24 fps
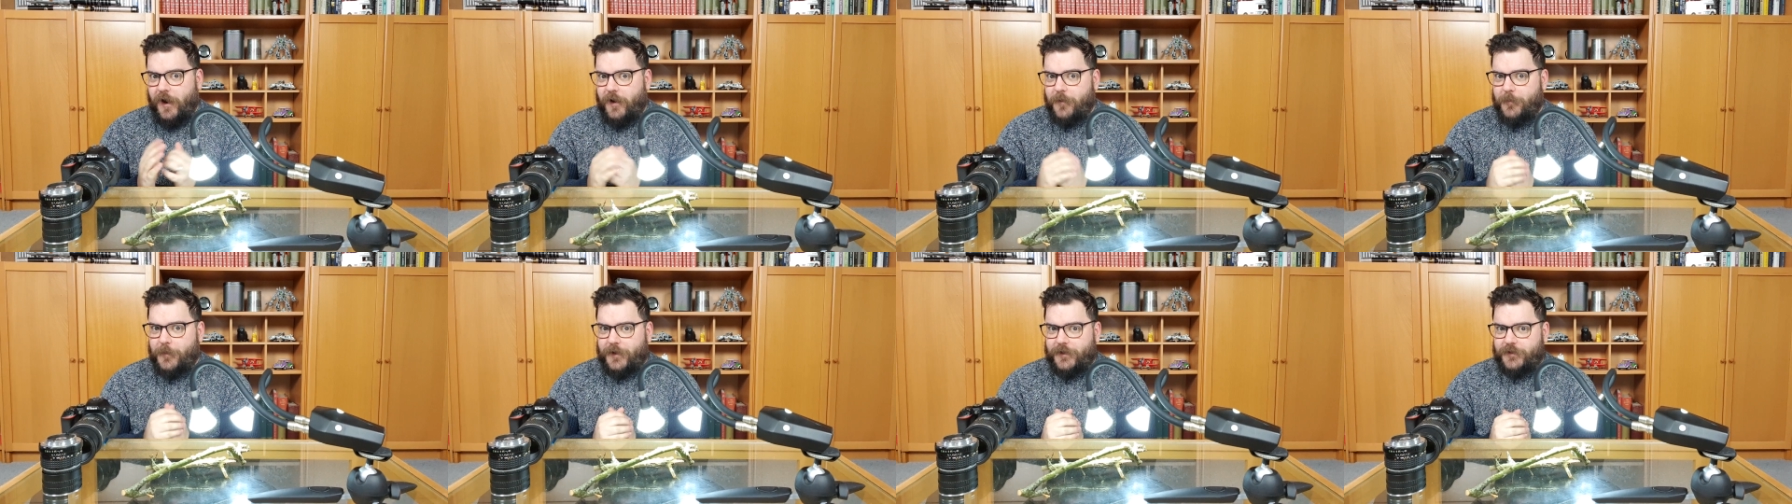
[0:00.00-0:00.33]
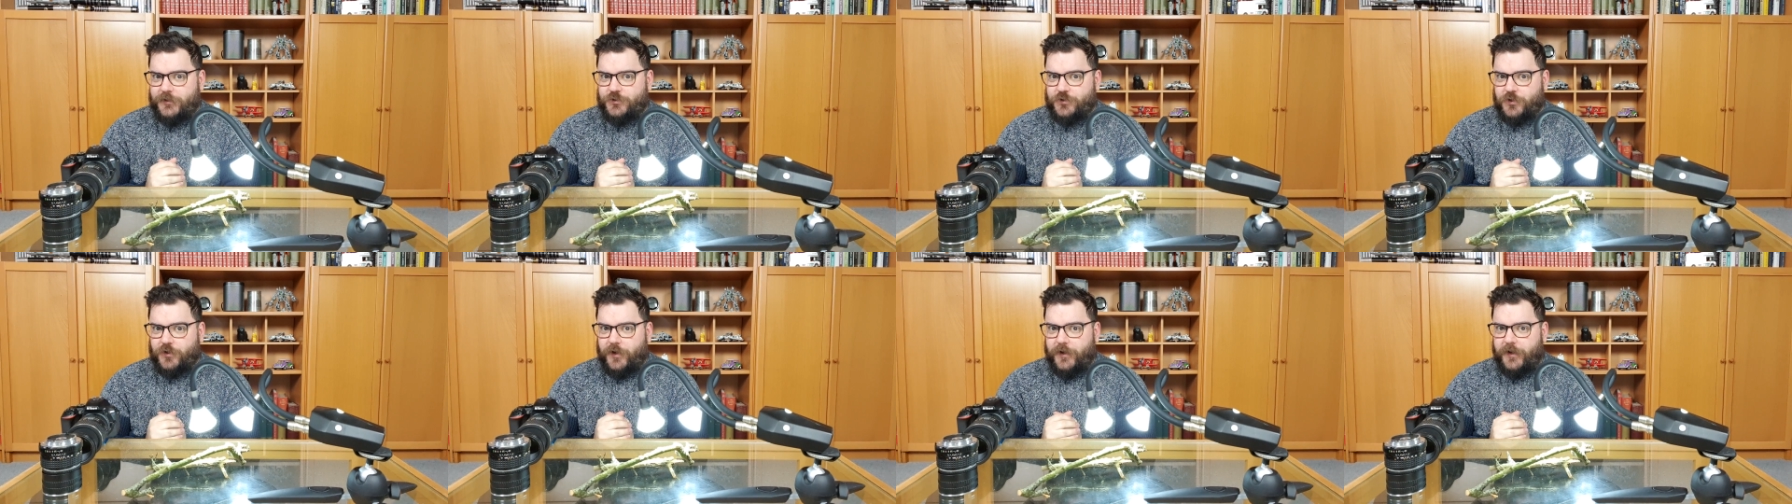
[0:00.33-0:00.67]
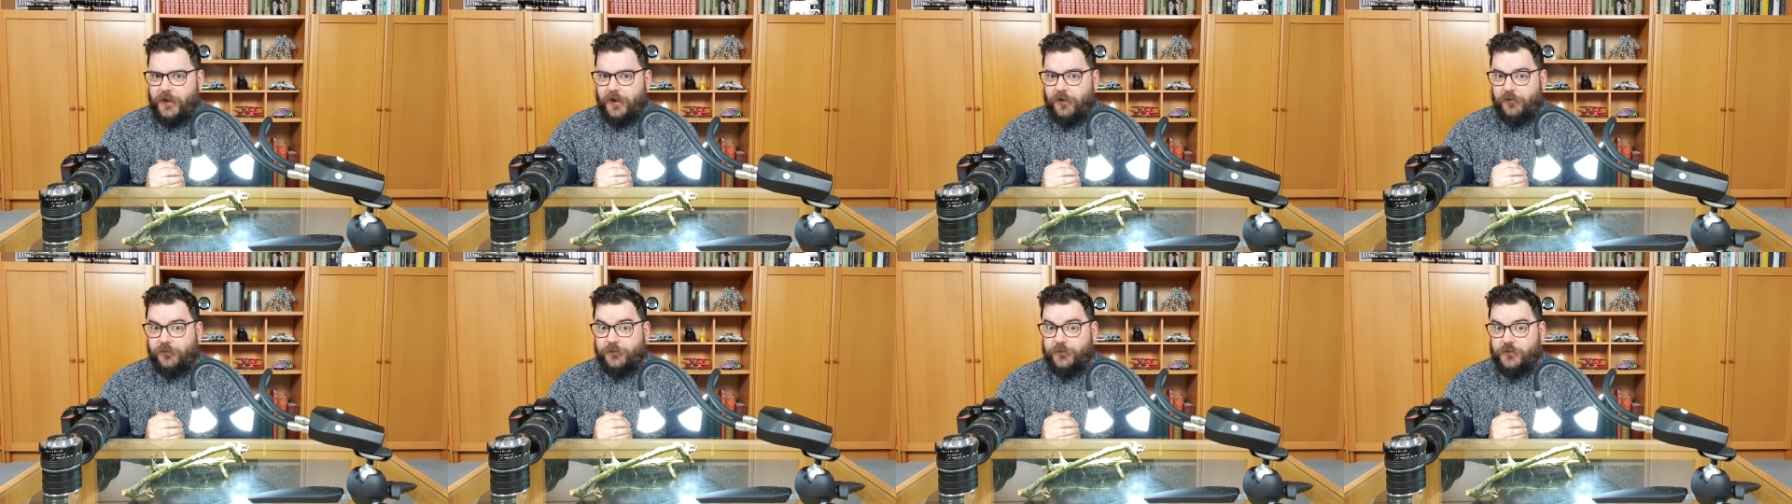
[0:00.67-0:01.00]
I might try
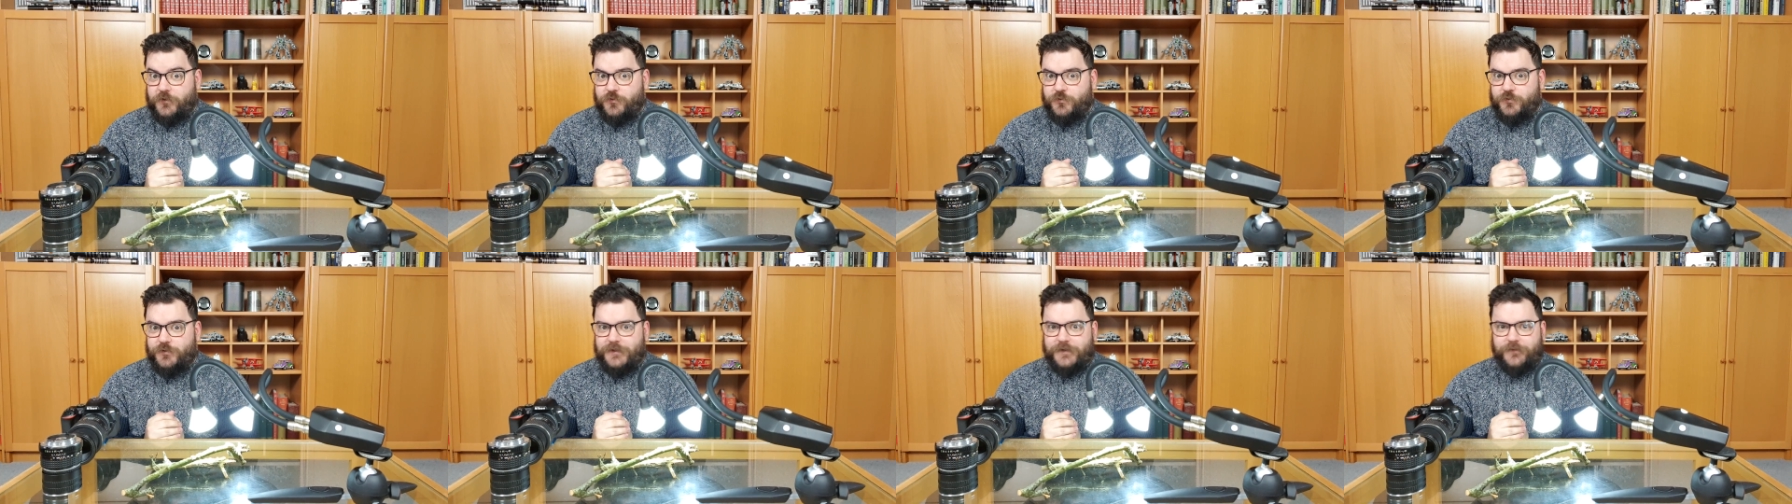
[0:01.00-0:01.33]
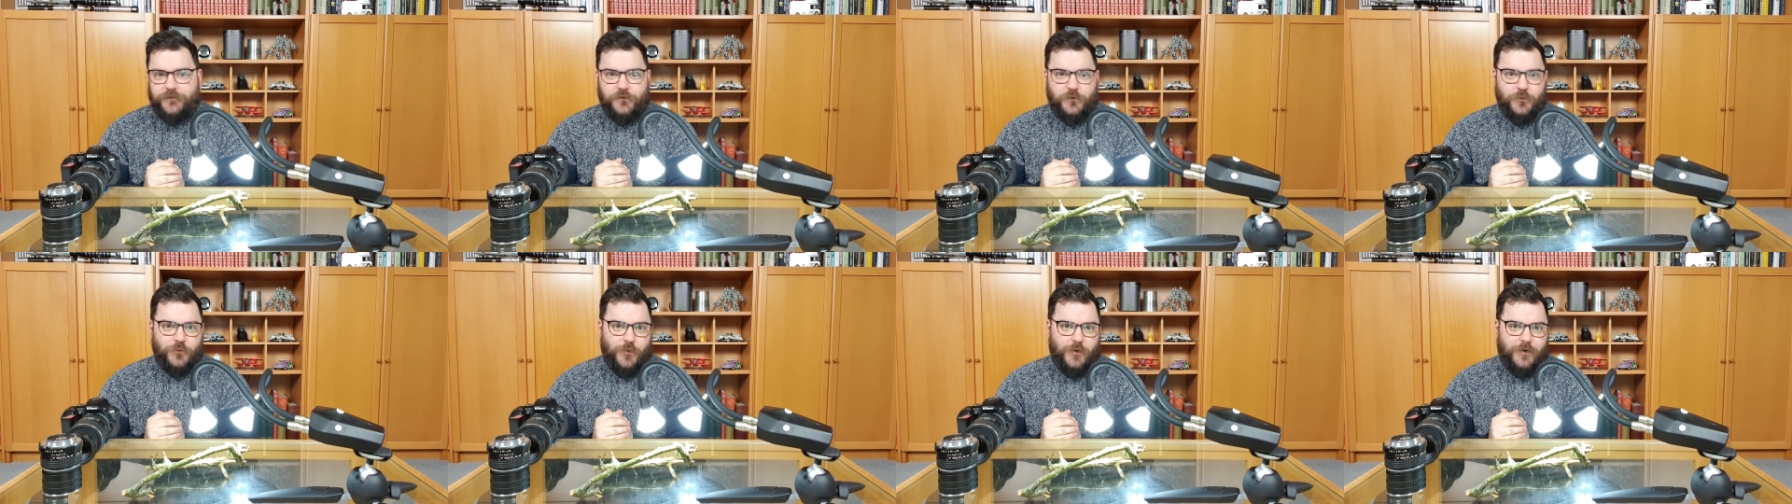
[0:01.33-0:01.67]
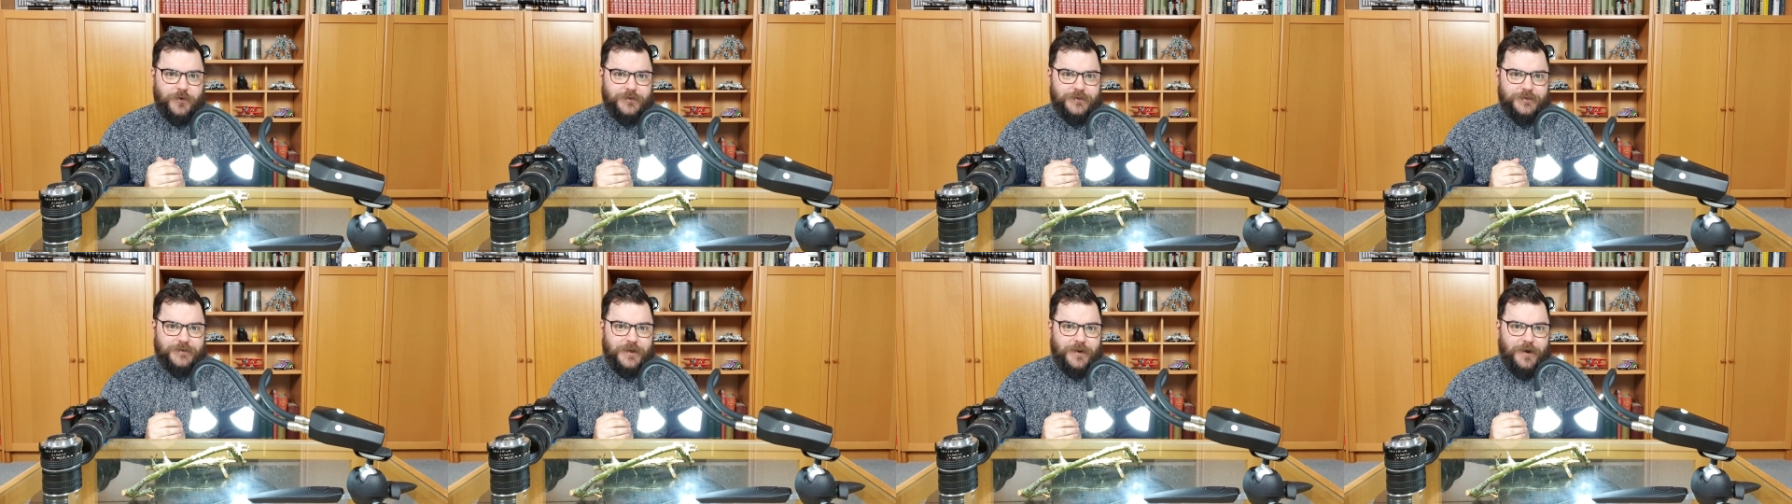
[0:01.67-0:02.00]
a few different
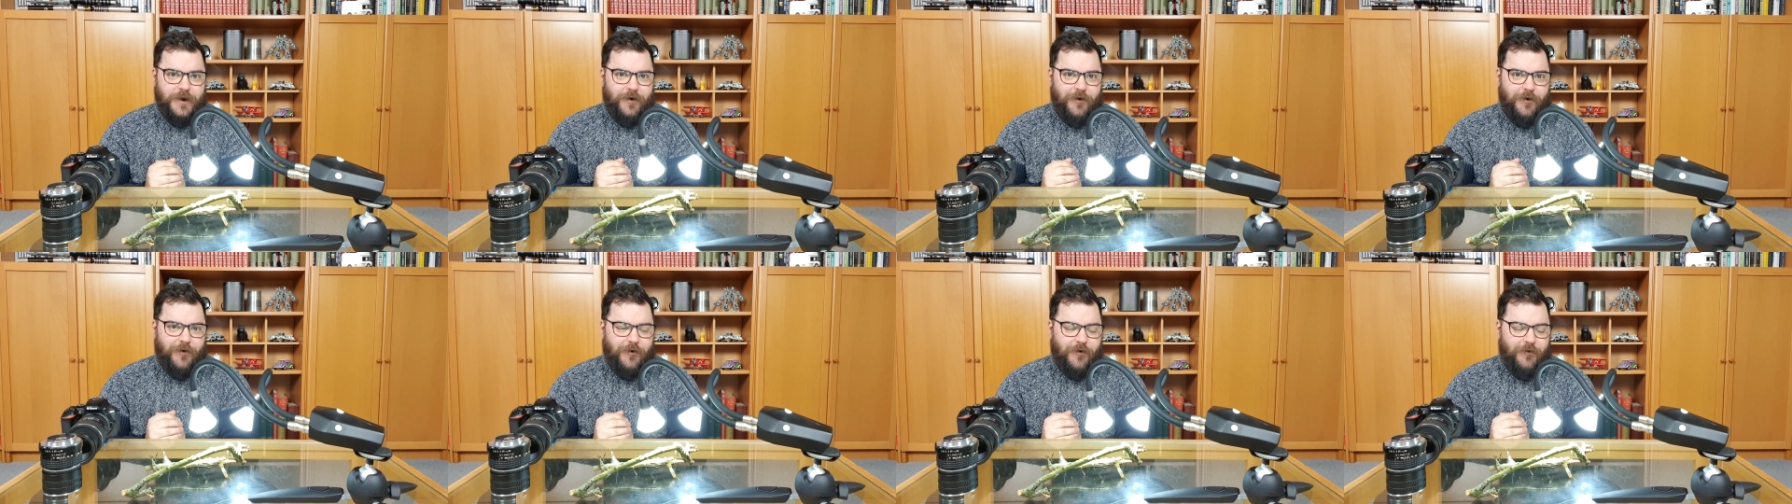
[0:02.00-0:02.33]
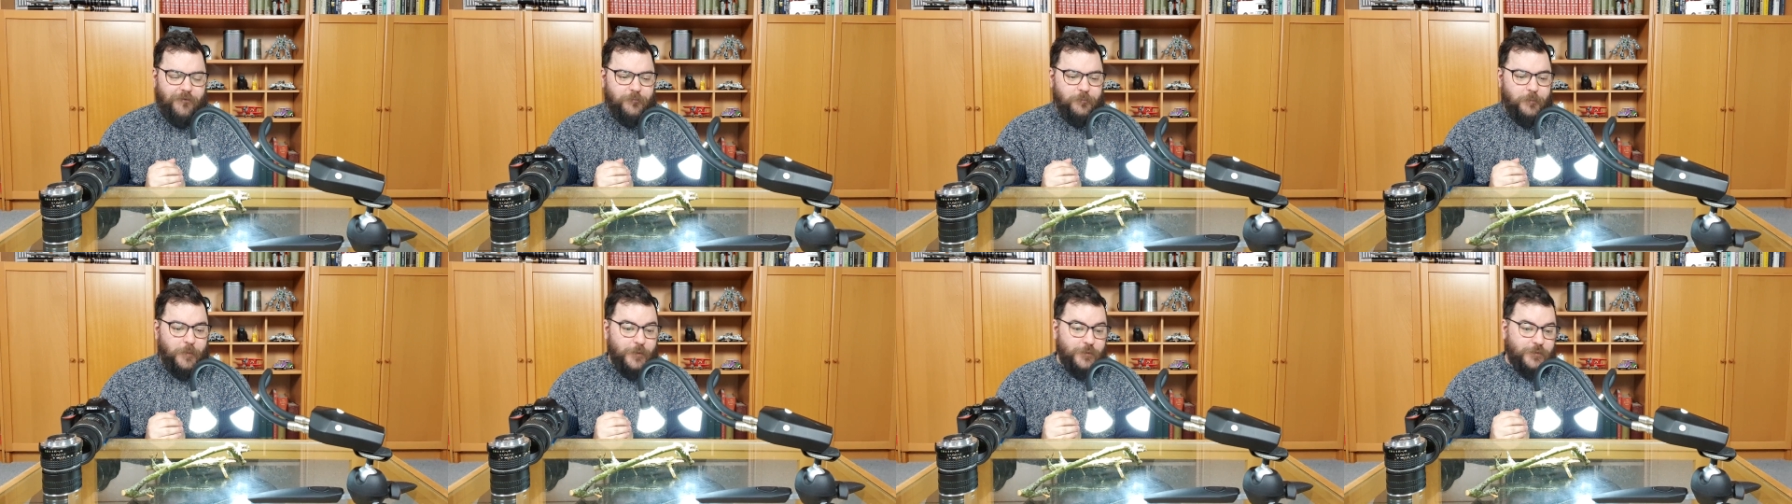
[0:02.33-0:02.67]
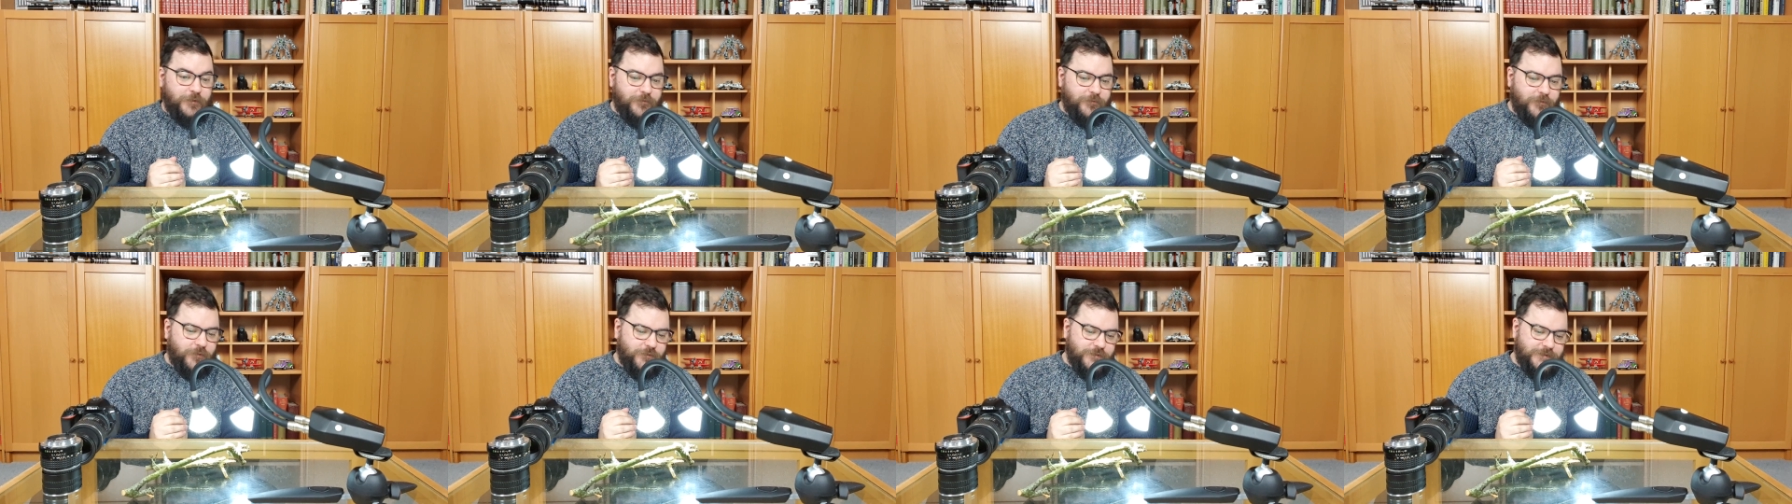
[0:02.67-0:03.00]
ones of both
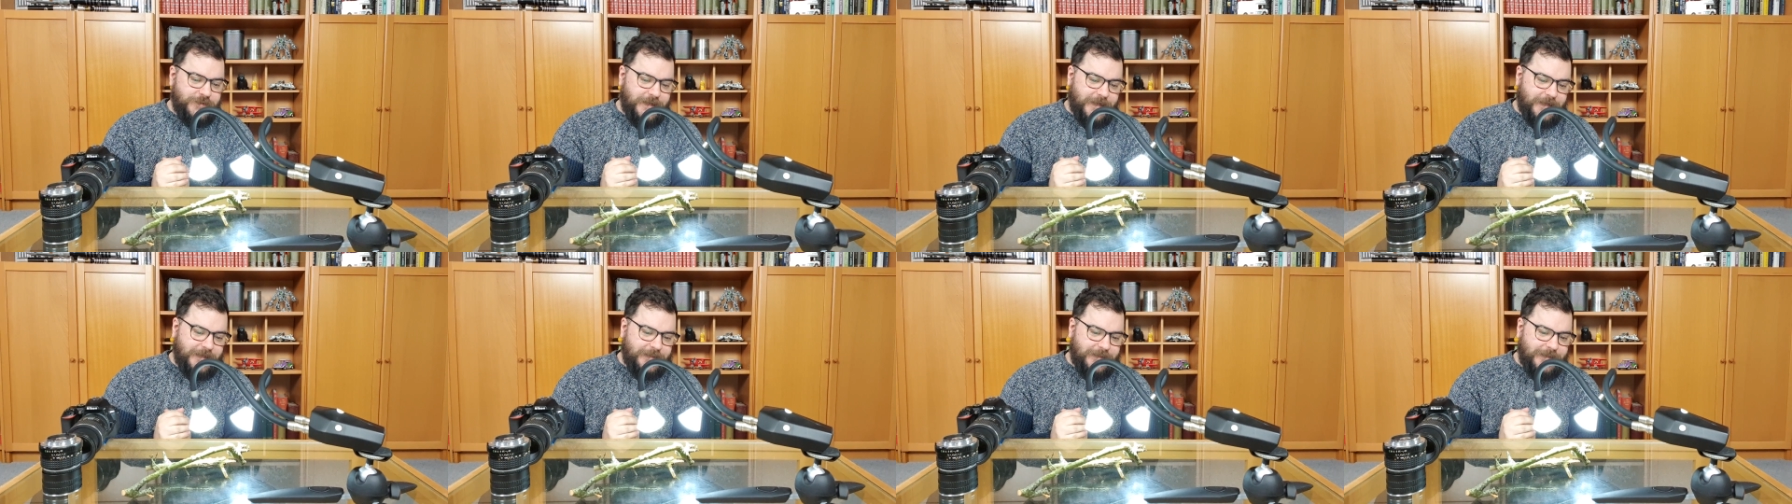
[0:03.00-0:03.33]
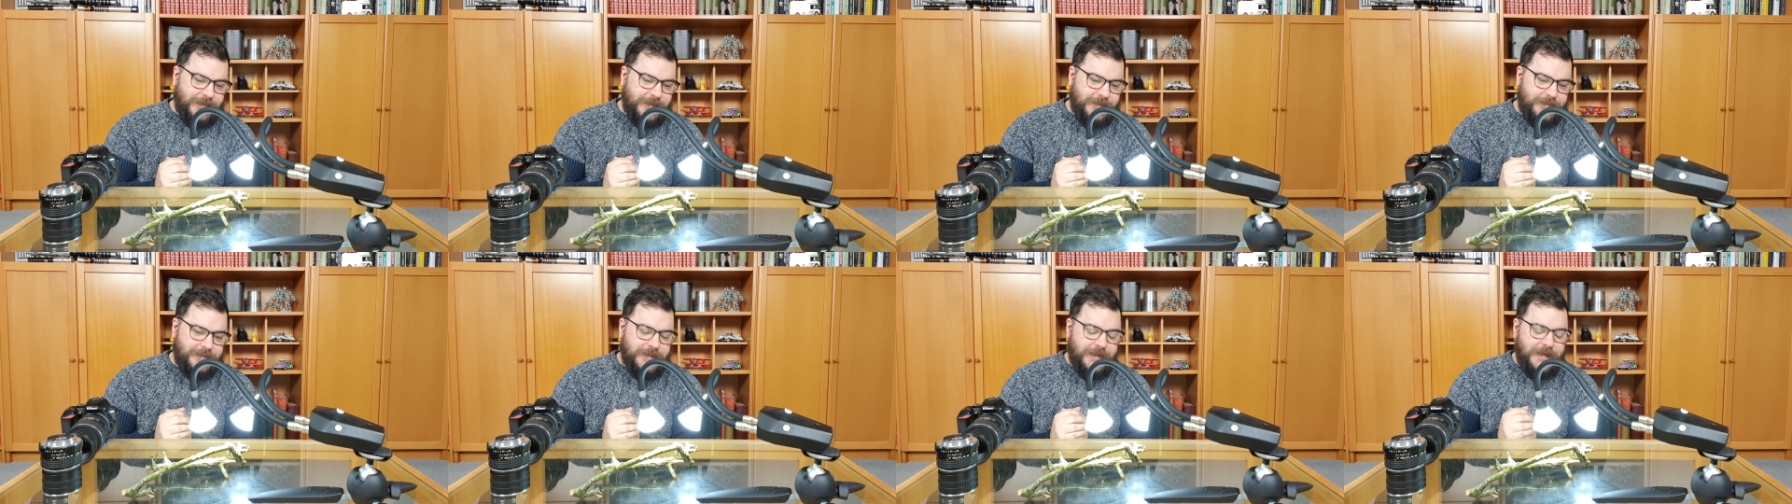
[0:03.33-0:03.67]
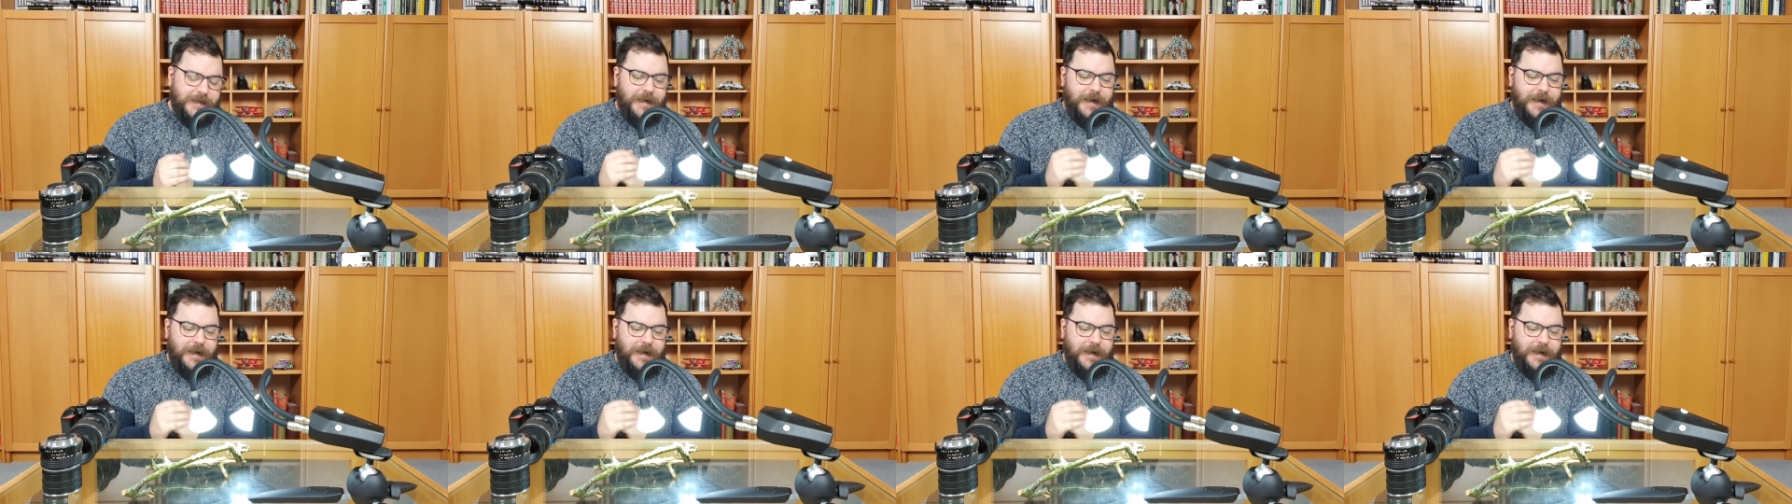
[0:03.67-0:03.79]
of those techniques,